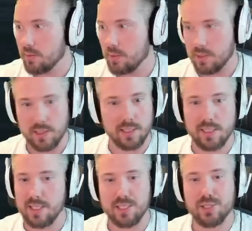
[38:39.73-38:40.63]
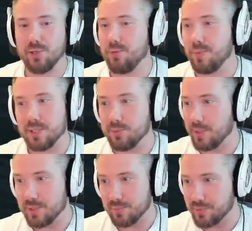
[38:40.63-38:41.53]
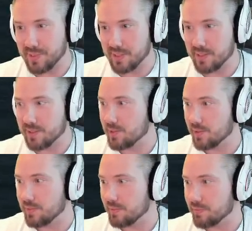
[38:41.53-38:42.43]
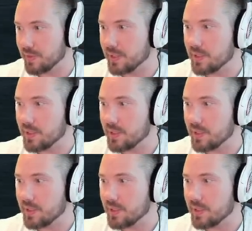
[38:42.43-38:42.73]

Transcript: Like, this is so much better protected, it's not even funny.